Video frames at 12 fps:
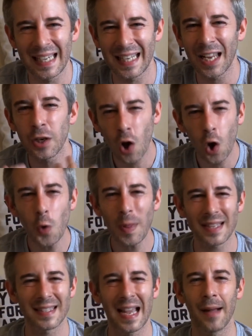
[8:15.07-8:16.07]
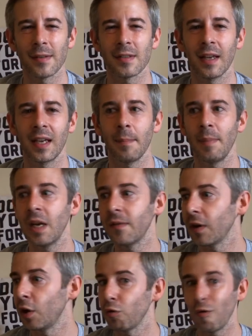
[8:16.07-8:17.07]
And I know that sounds like a bit of
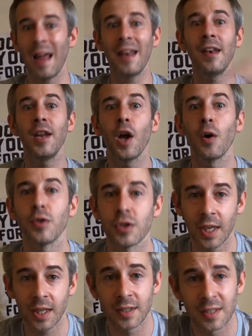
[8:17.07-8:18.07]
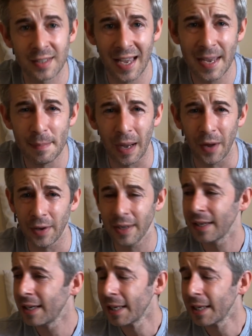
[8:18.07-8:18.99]
a grandiose thing to say about it,